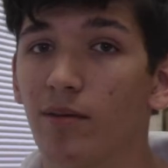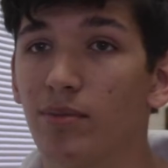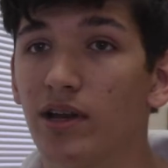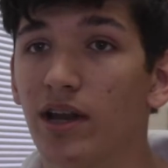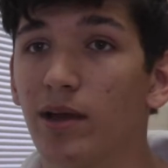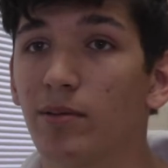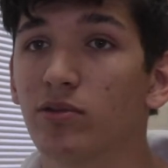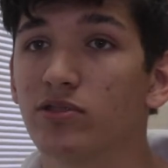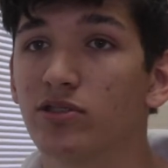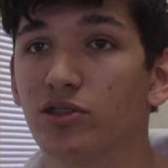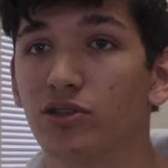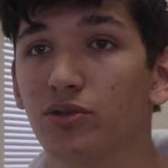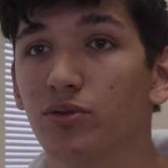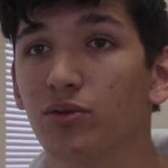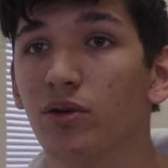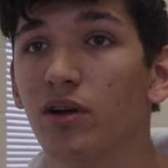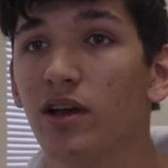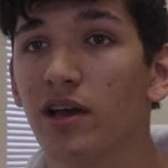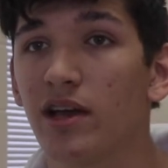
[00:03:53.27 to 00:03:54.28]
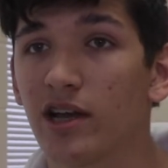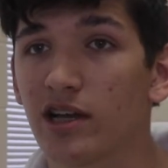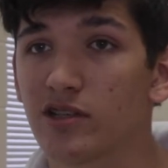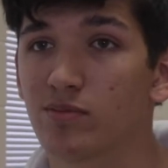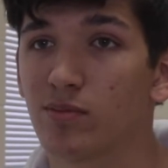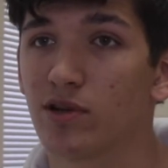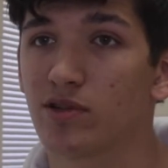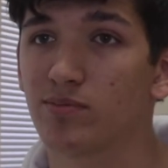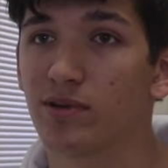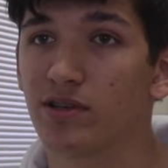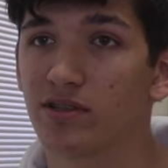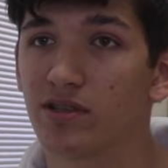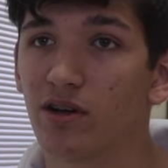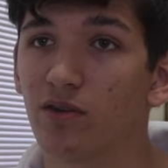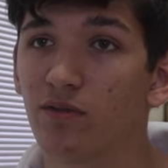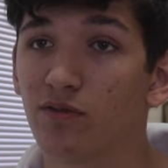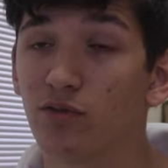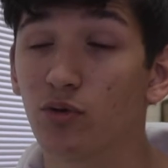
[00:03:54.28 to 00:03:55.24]
been able to express
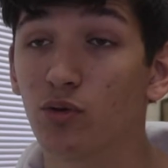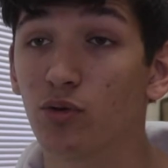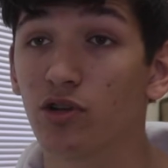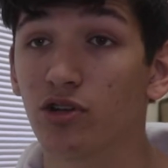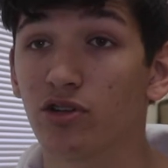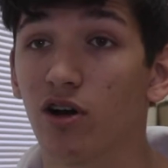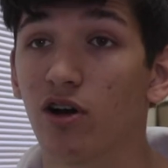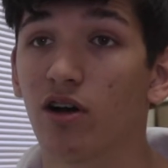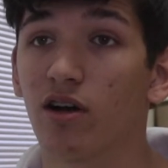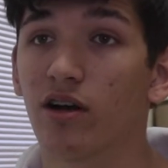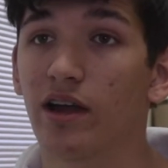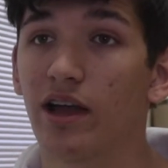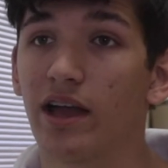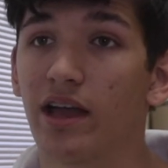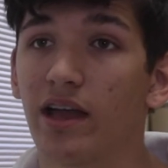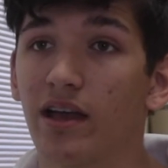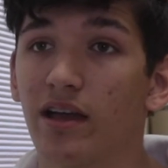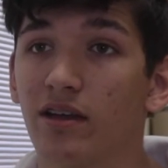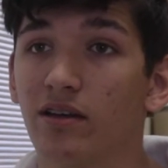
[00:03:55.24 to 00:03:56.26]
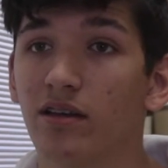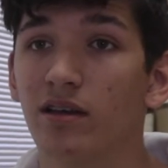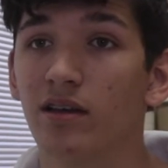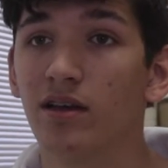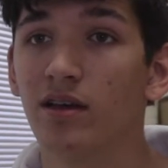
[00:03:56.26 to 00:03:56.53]
myself through guitar and